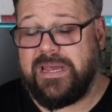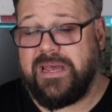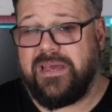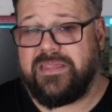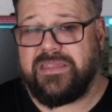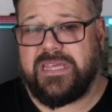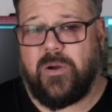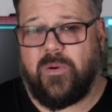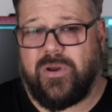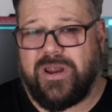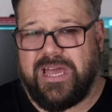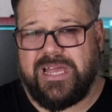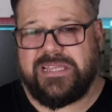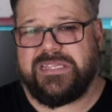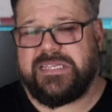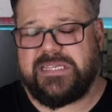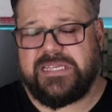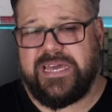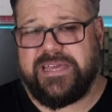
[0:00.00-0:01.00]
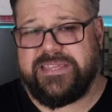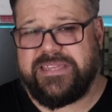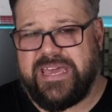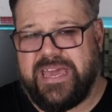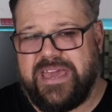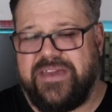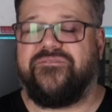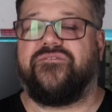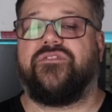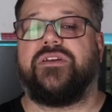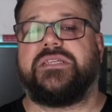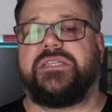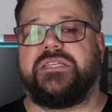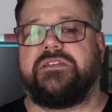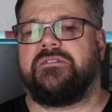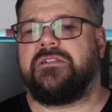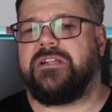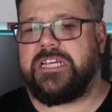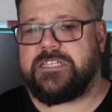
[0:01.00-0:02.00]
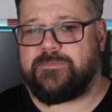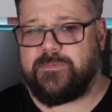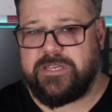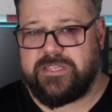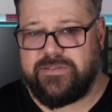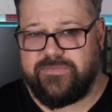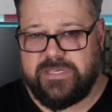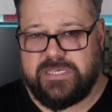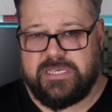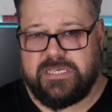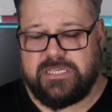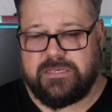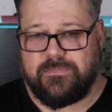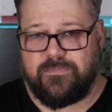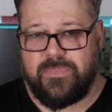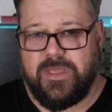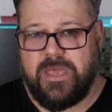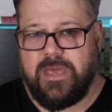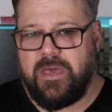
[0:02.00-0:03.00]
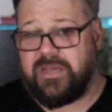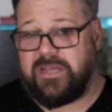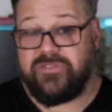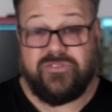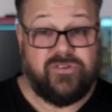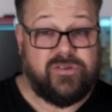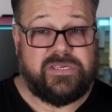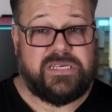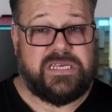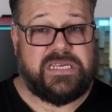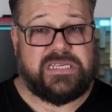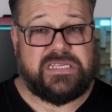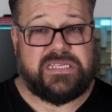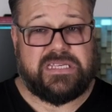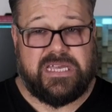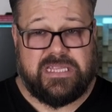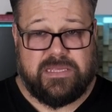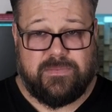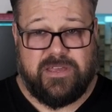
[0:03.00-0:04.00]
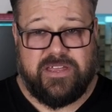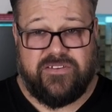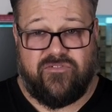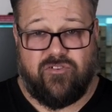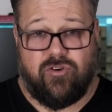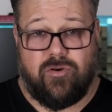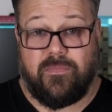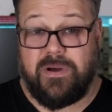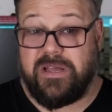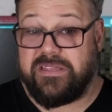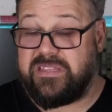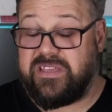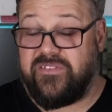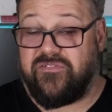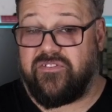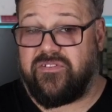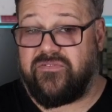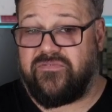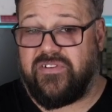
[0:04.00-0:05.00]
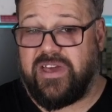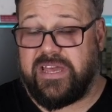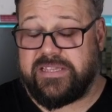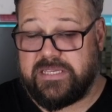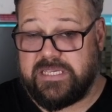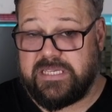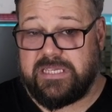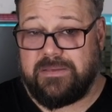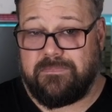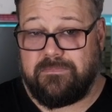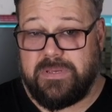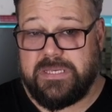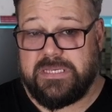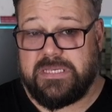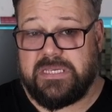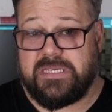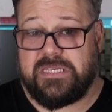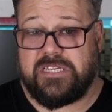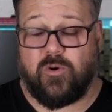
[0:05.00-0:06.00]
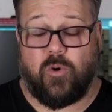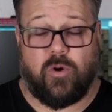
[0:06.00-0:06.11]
They want to understand every single aspect of a system. Enthusiasts tend to be informed by different factors than business or